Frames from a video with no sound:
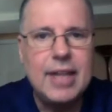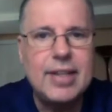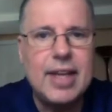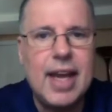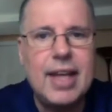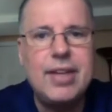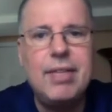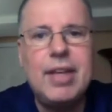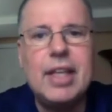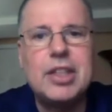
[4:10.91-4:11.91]
Today in
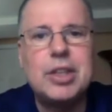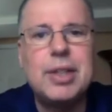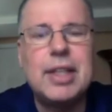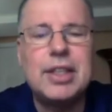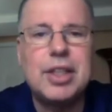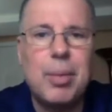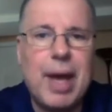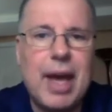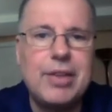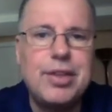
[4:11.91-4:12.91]
TV history, let's go
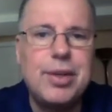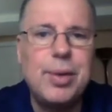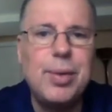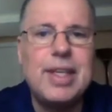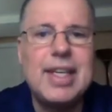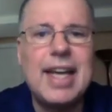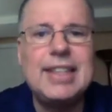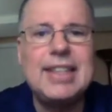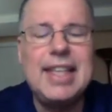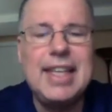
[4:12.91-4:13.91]
back to
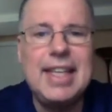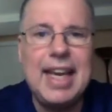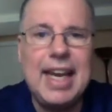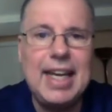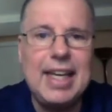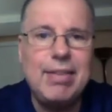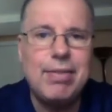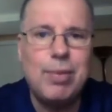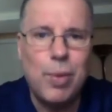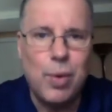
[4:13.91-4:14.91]

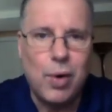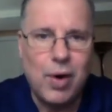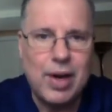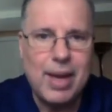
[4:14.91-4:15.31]
1984.